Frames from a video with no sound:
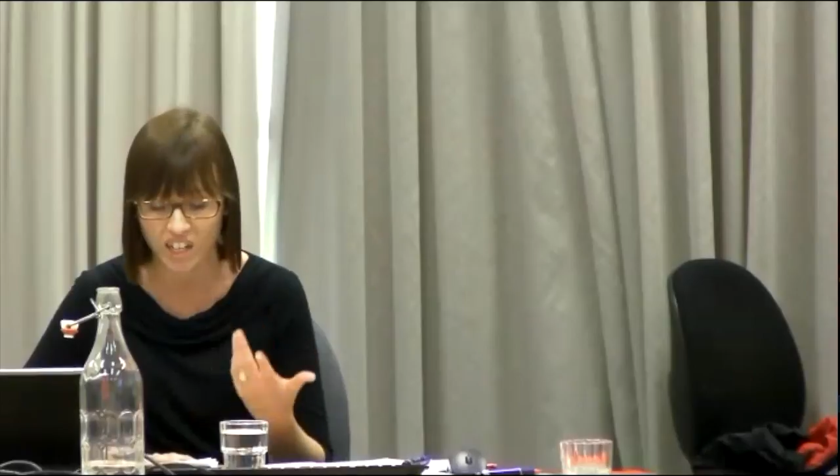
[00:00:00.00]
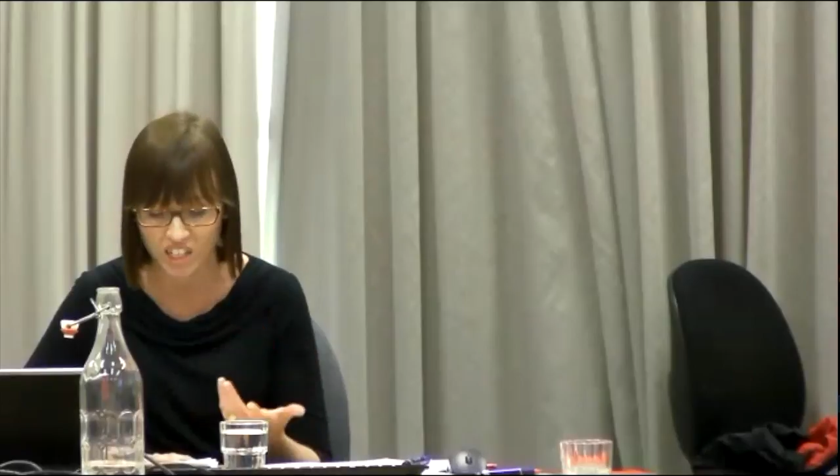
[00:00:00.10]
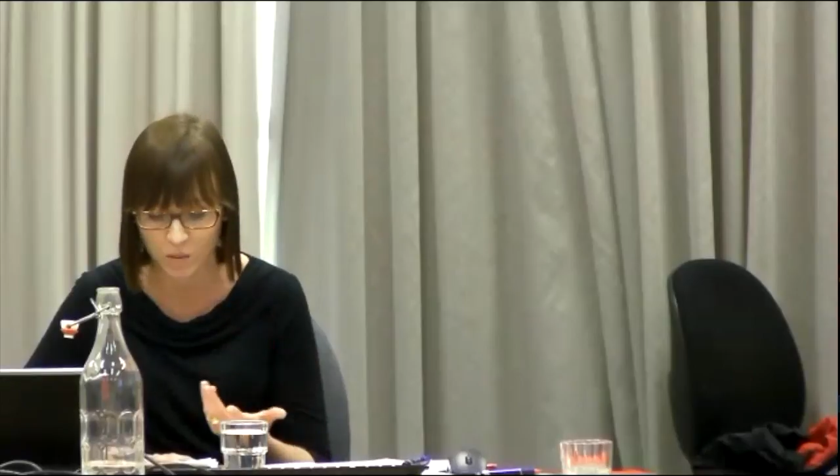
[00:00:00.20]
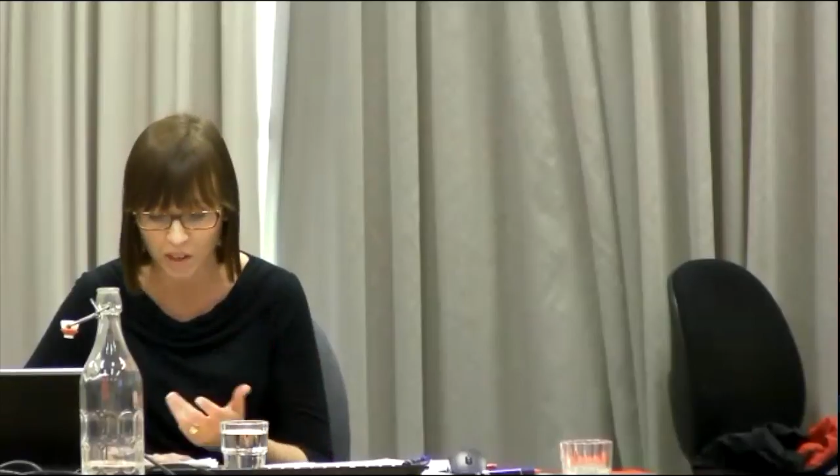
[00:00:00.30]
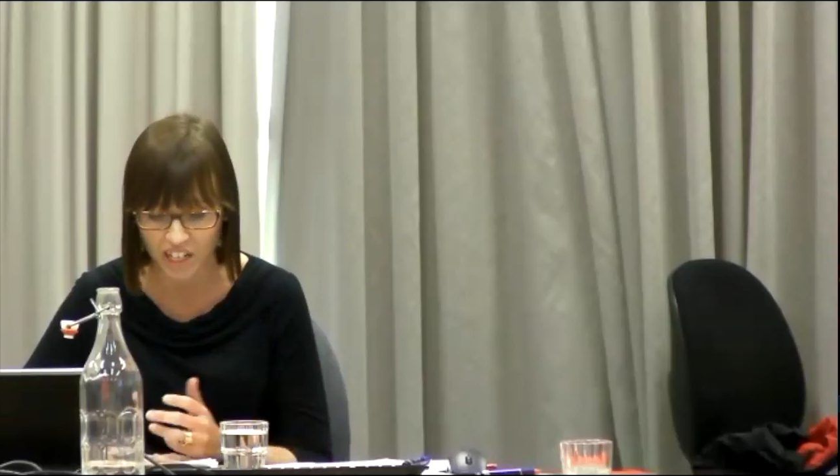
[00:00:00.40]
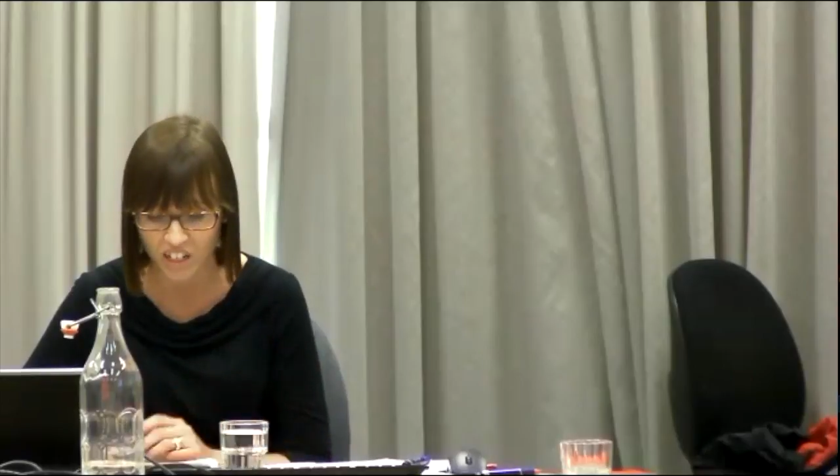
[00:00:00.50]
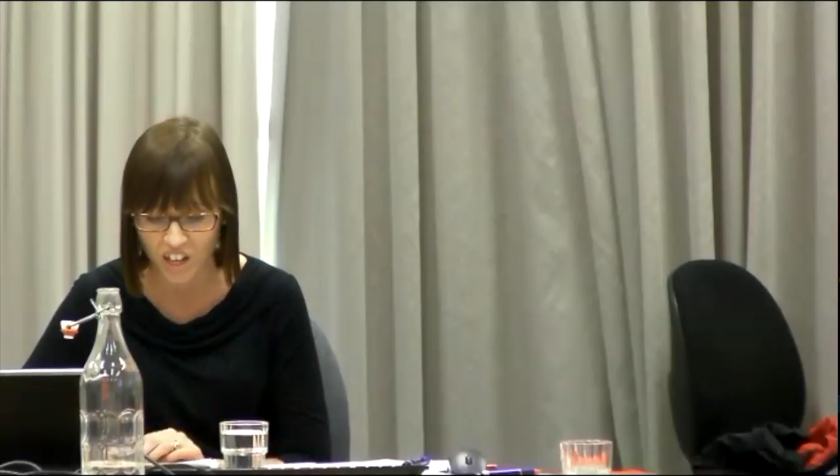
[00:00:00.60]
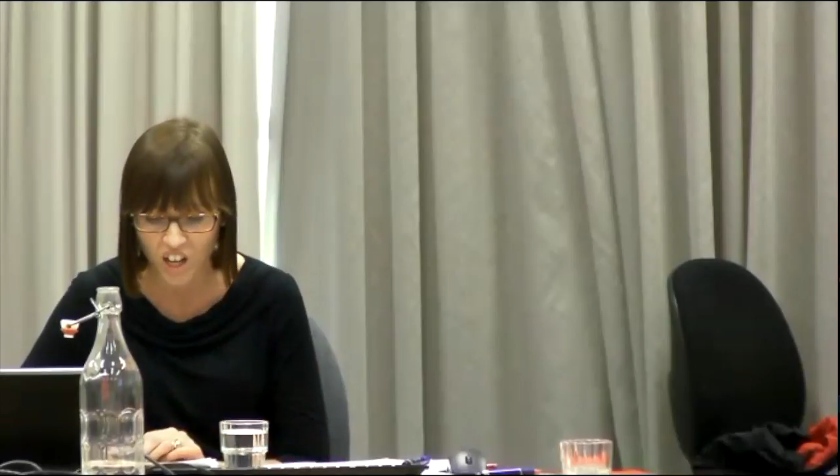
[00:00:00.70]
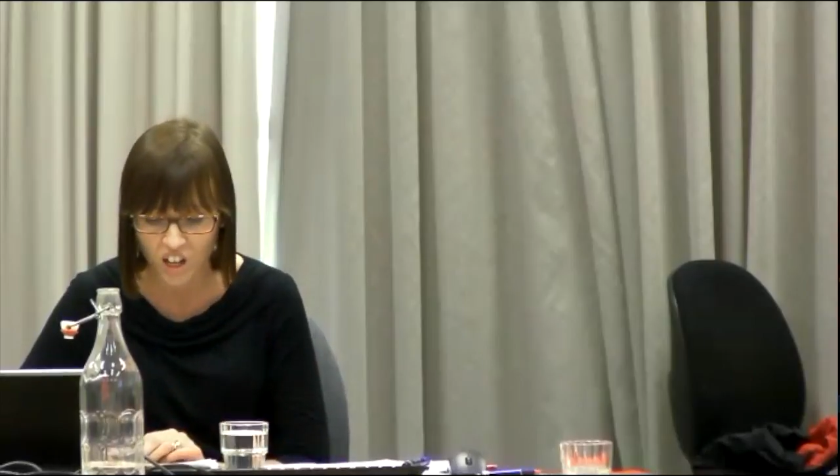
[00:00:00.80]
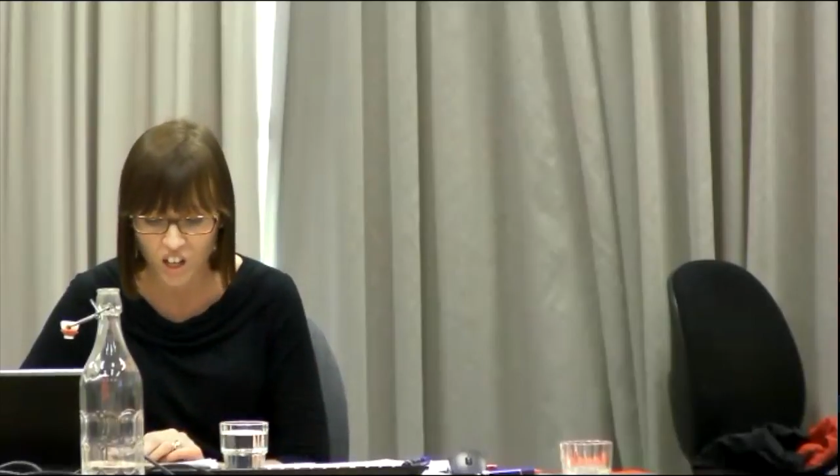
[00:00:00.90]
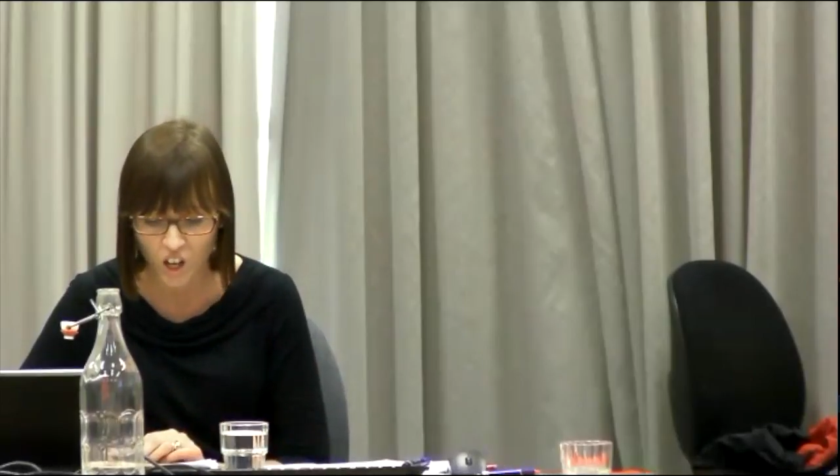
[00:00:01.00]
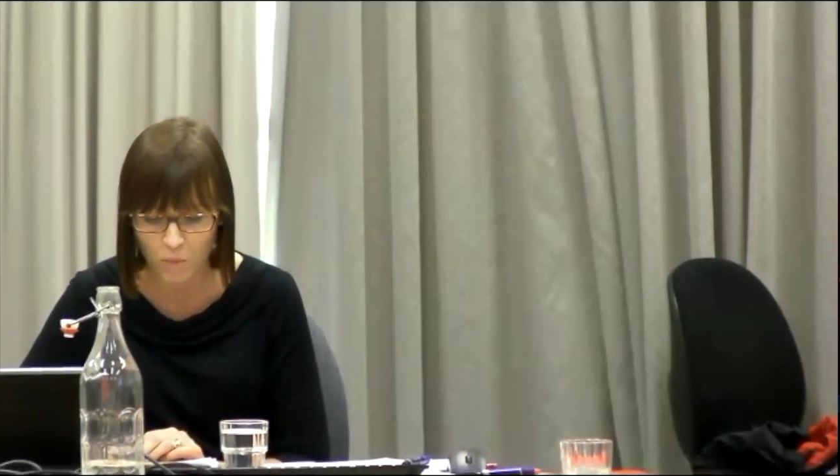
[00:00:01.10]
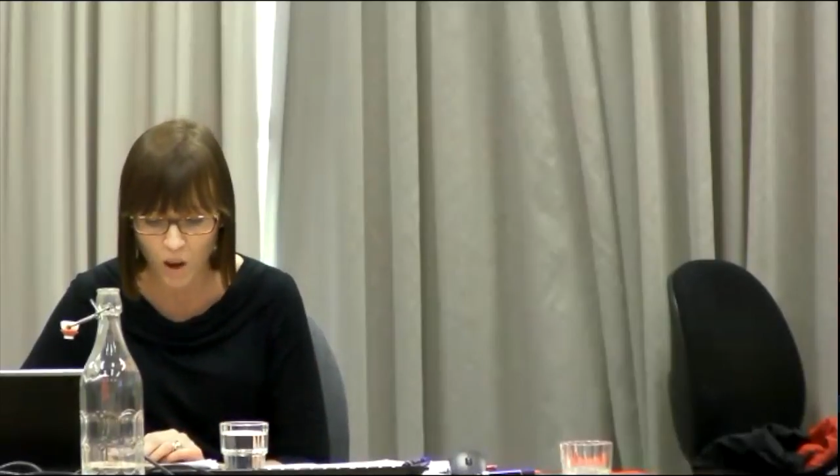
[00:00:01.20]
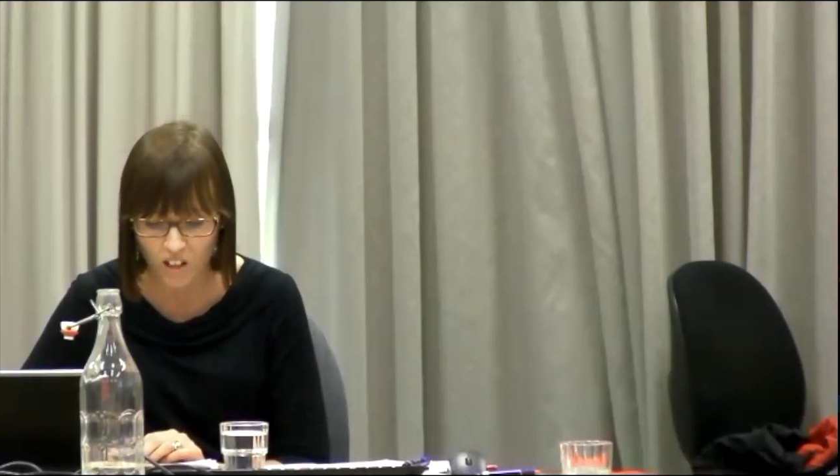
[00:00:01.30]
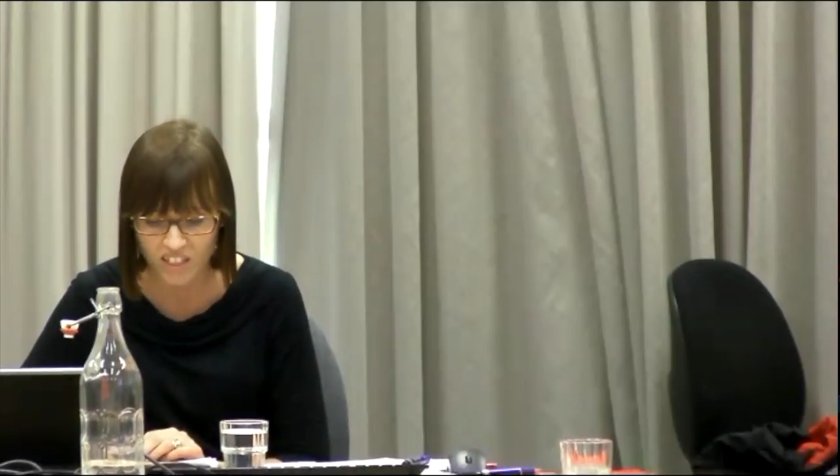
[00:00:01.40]
looked at has been
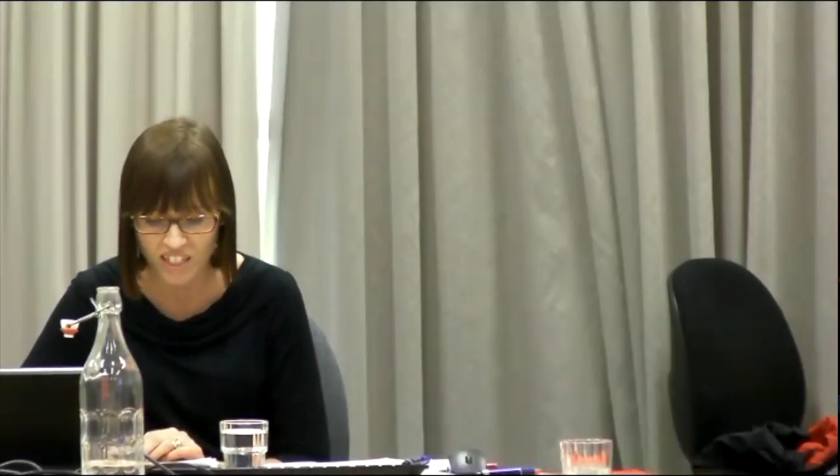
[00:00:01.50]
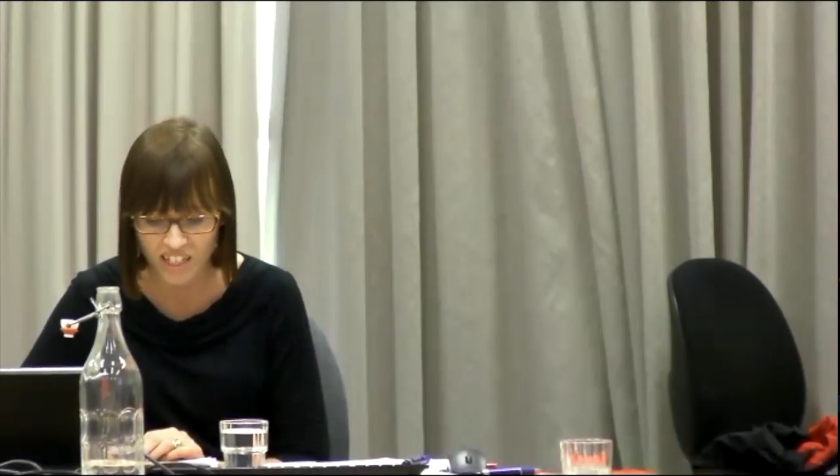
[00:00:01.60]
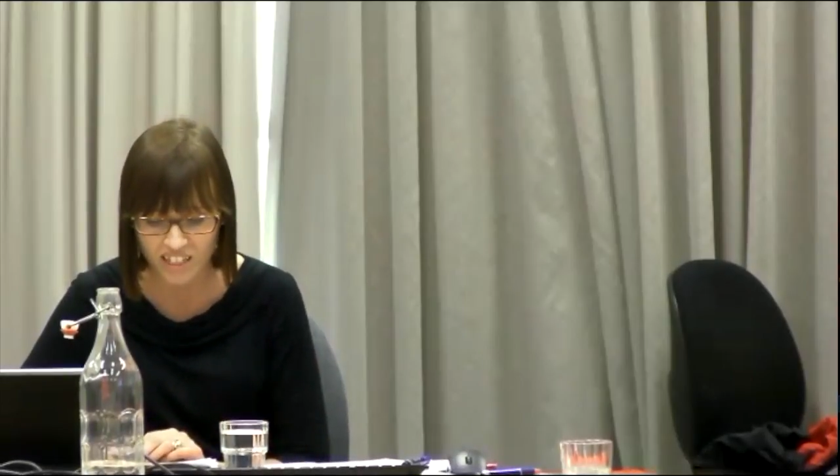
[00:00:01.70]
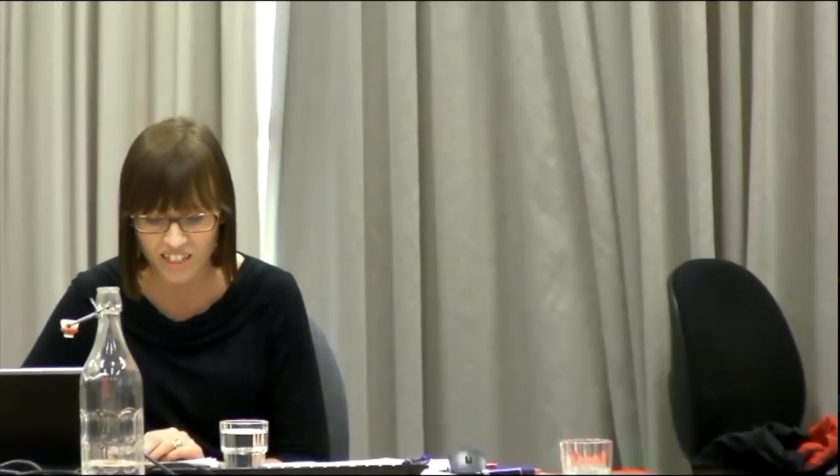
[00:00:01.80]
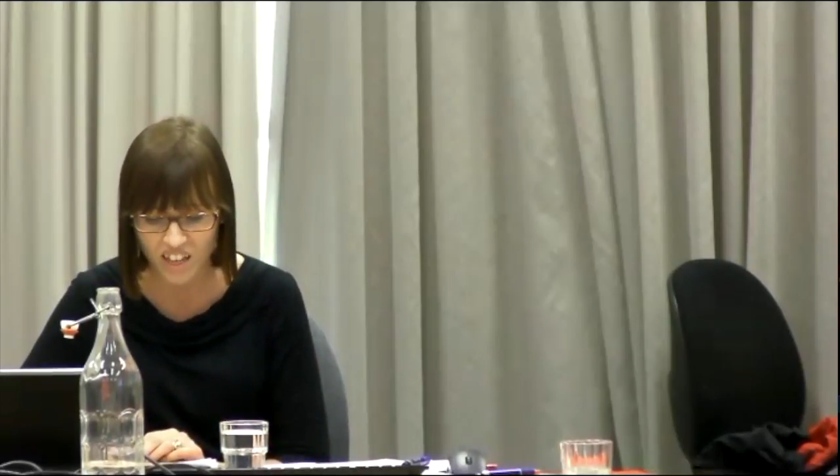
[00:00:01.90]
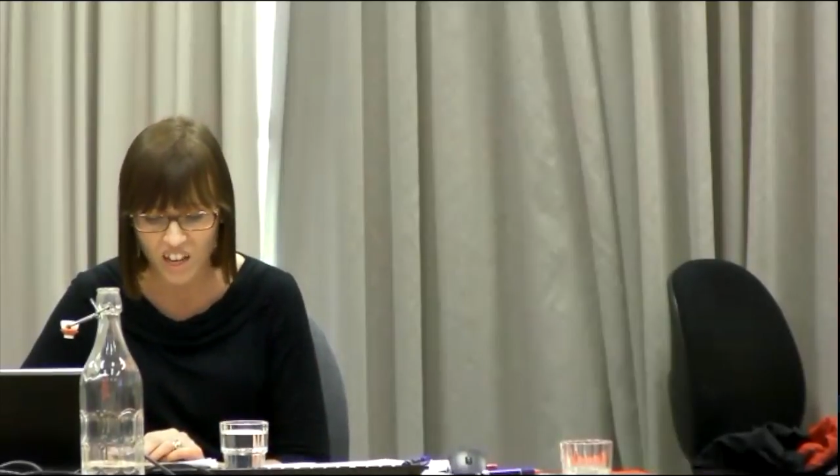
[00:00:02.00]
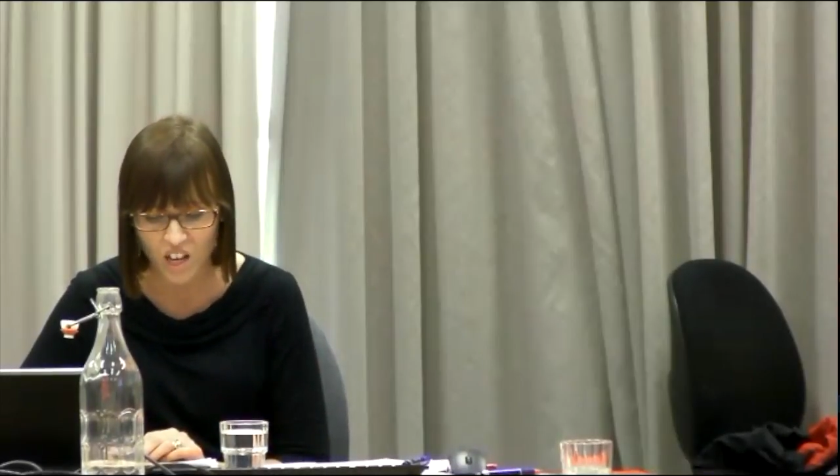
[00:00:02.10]
low politics.